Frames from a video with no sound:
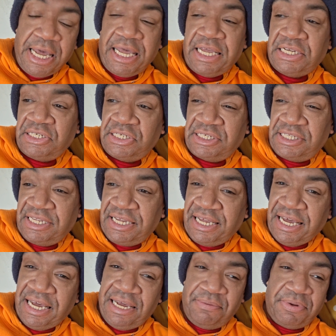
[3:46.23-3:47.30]
It's just the
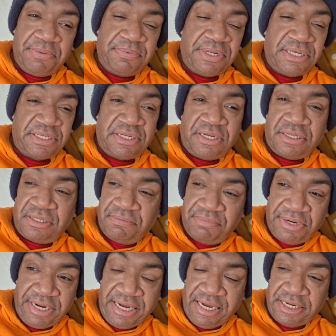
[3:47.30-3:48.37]
game they play. It's nothing
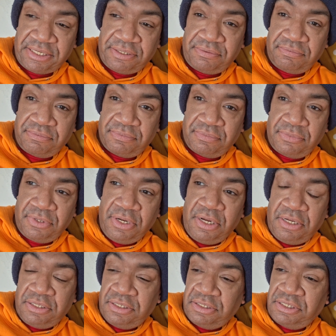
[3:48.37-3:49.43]
but acting.
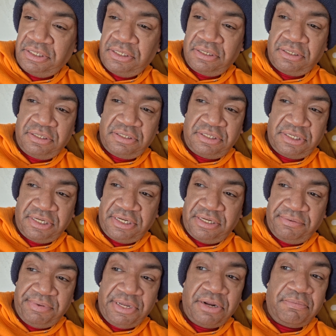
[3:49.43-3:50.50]
So I tell you all the
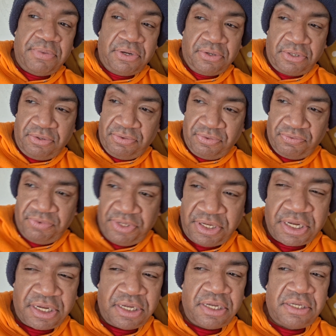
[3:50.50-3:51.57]
time, in America with
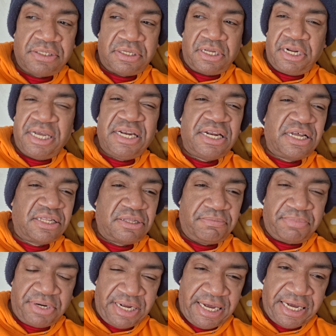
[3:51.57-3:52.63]
3Ks, it ain't nothing
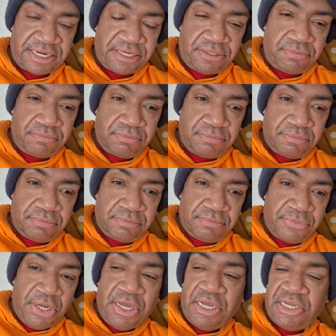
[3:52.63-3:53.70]
but acting.
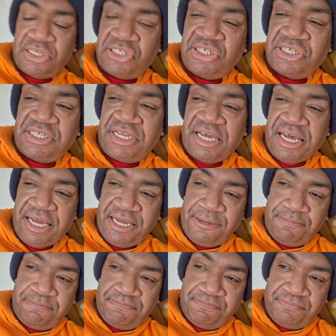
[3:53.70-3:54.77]
It's just
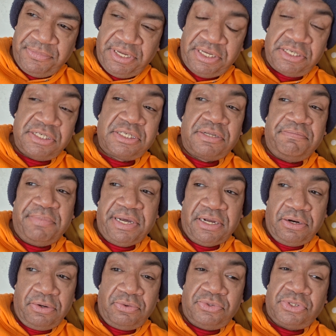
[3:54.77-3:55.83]
game. It's just a
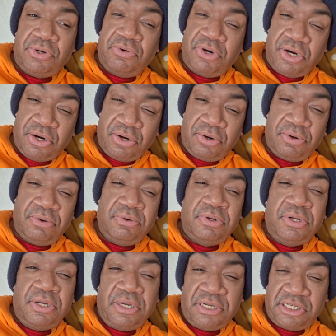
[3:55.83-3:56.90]
matter of who's going to call
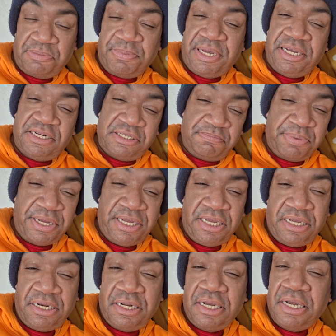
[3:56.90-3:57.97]
a spade a
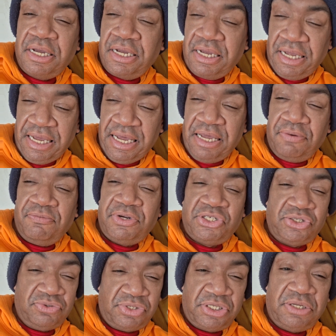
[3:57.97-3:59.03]
spade. And
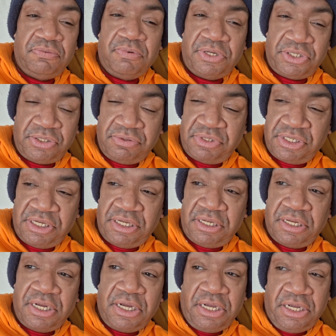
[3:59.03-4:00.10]
what you
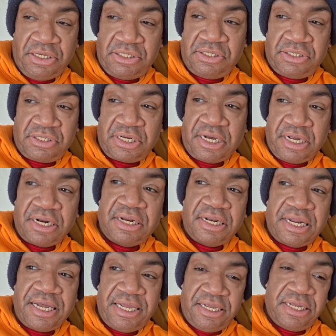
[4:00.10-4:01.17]
see. It's just kind of
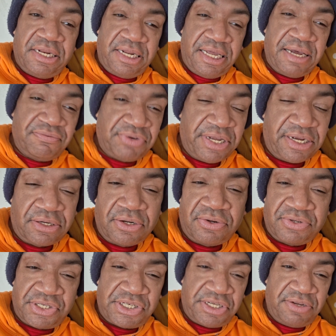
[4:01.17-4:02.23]
like they have to act all
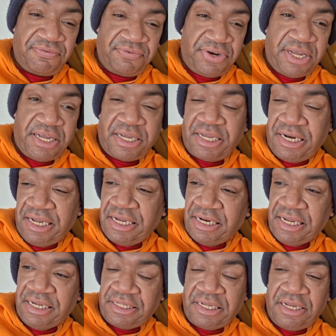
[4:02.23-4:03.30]
stiff neck and act
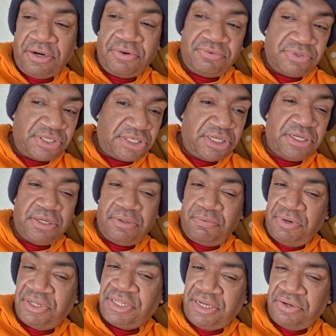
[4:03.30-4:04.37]
like they don't see
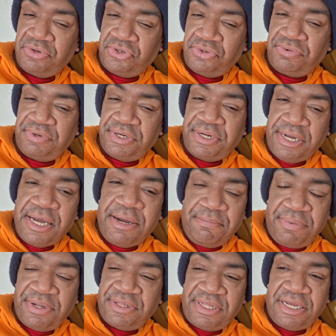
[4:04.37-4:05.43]
what they're doing.
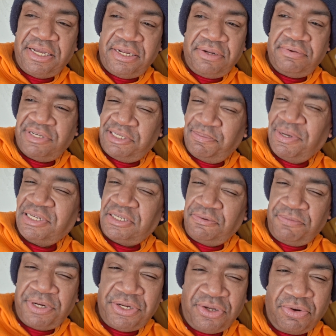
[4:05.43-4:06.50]
But they, especially
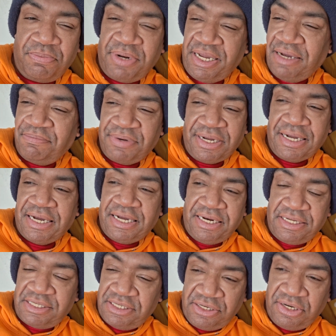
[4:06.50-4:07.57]
when your black behind
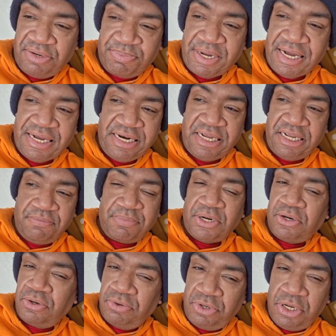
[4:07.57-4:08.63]
is in the behind eight
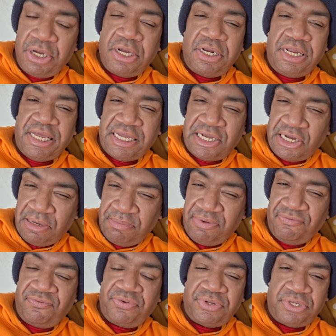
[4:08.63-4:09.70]
ball, they coming
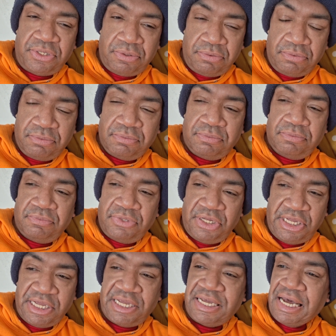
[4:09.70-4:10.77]
for you.
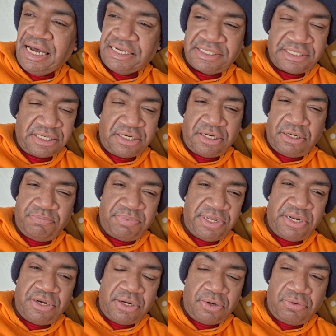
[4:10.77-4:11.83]
He got to
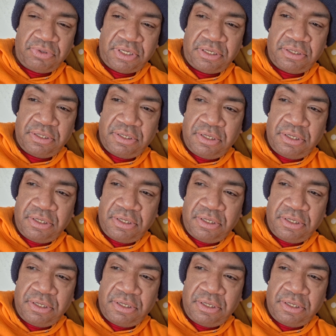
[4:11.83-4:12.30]
been noted.